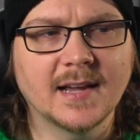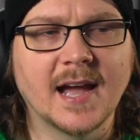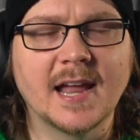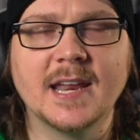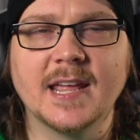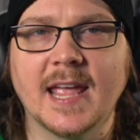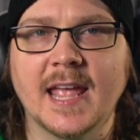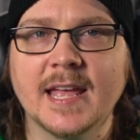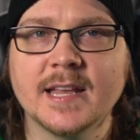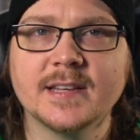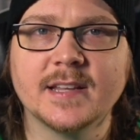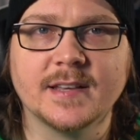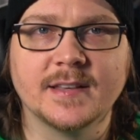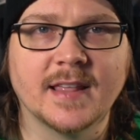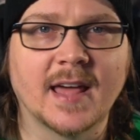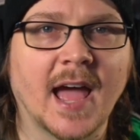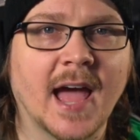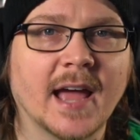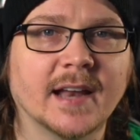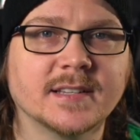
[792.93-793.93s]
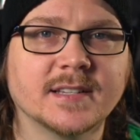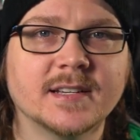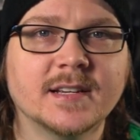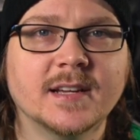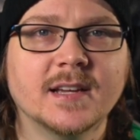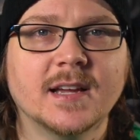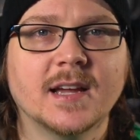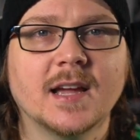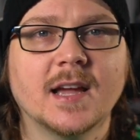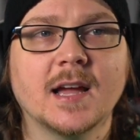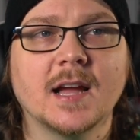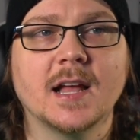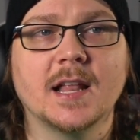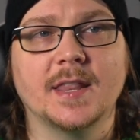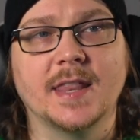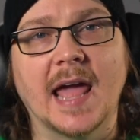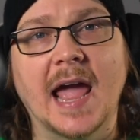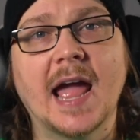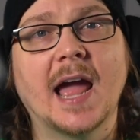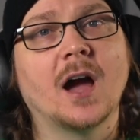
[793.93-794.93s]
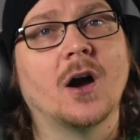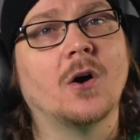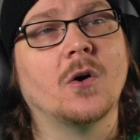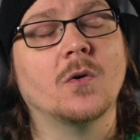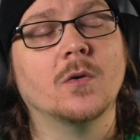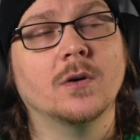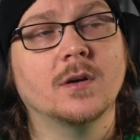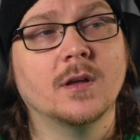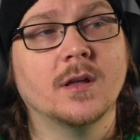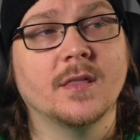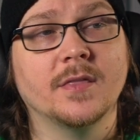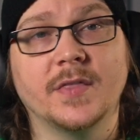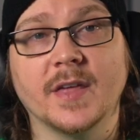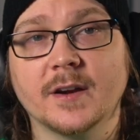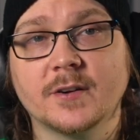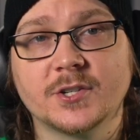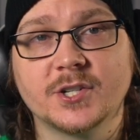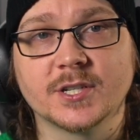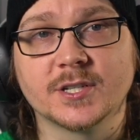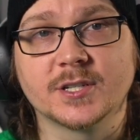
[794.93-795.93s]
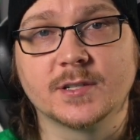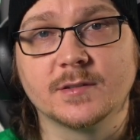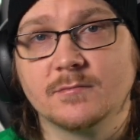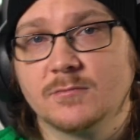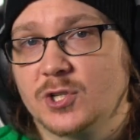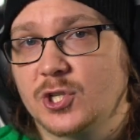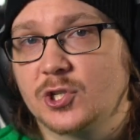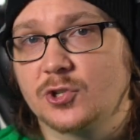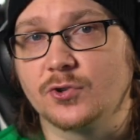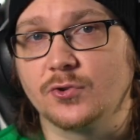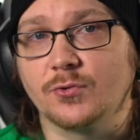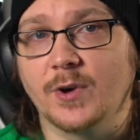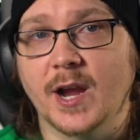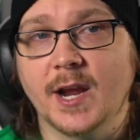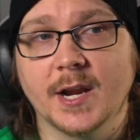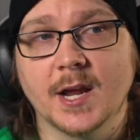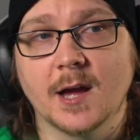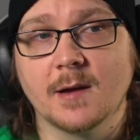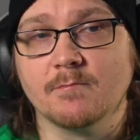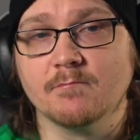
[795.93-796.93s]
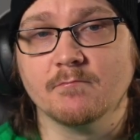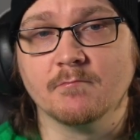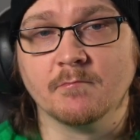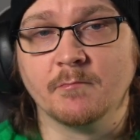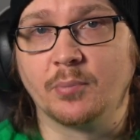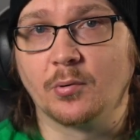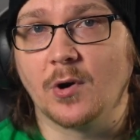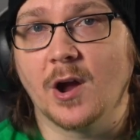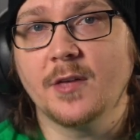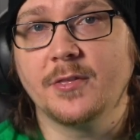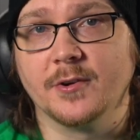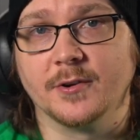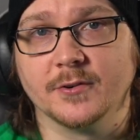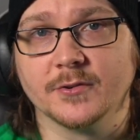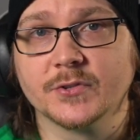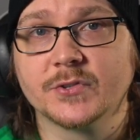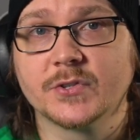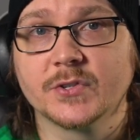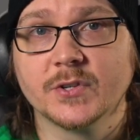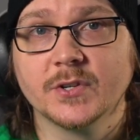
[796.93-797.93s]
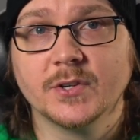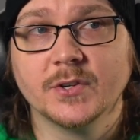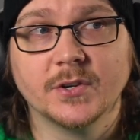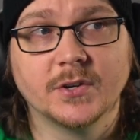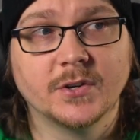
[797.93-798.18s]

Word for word: kind of ended that. Now, they're just straight up brothers.